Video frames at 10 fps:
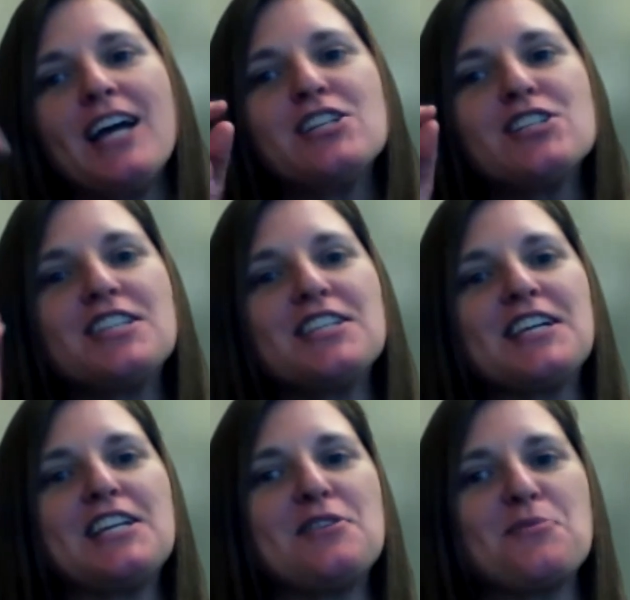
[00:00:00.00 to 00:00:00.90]
I just think
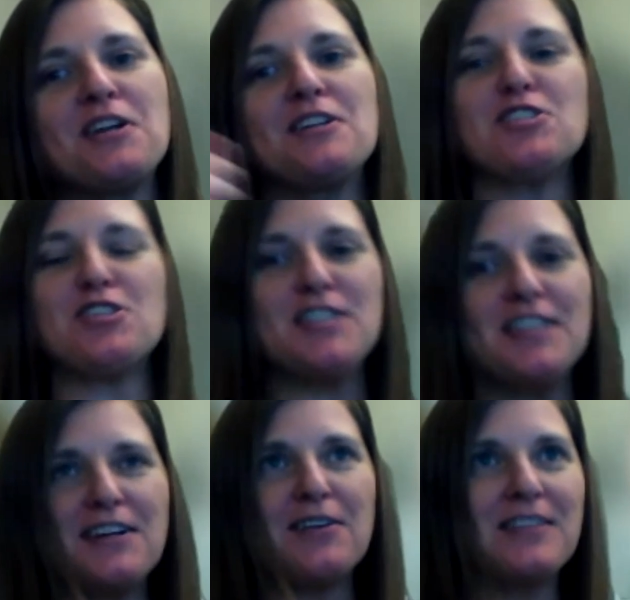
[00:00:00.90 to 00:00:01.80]
they didn't want to just
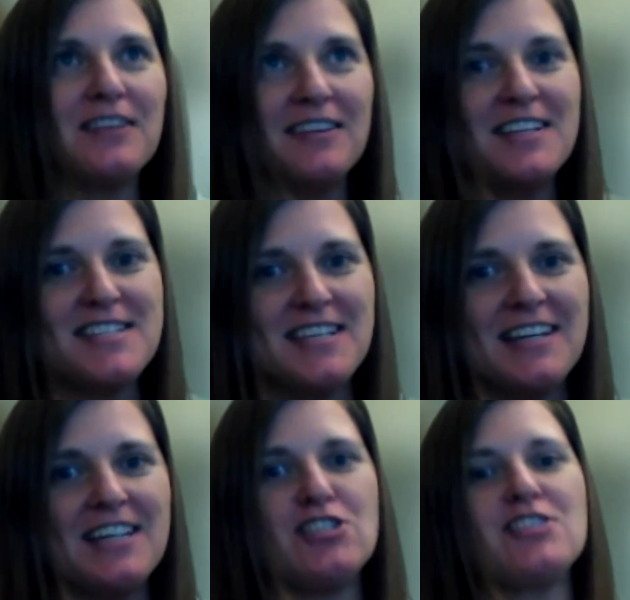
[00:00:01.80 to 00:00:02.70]
sit there and
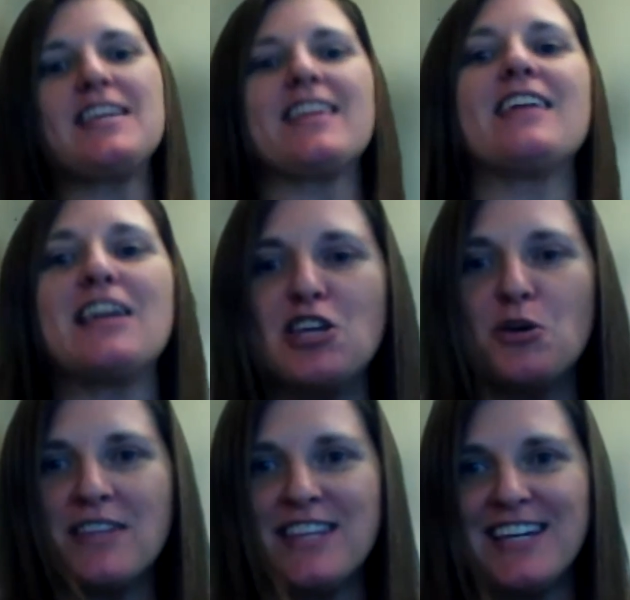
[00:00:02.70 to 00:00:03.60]
just say thank
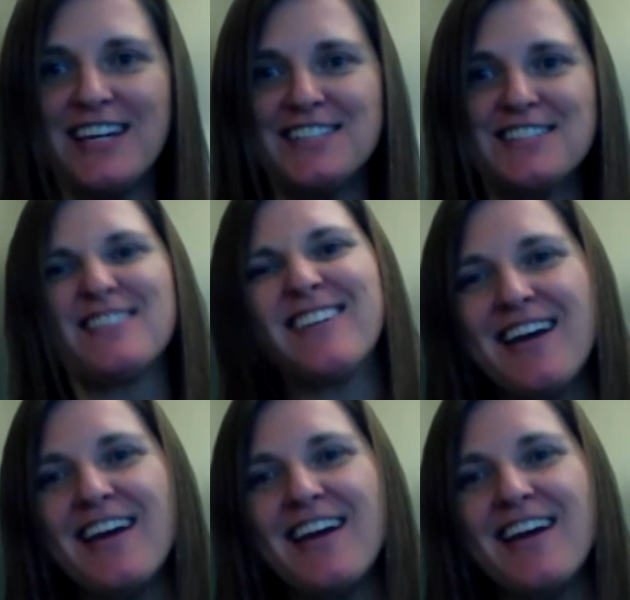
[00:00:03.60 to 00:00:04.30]
you at the end.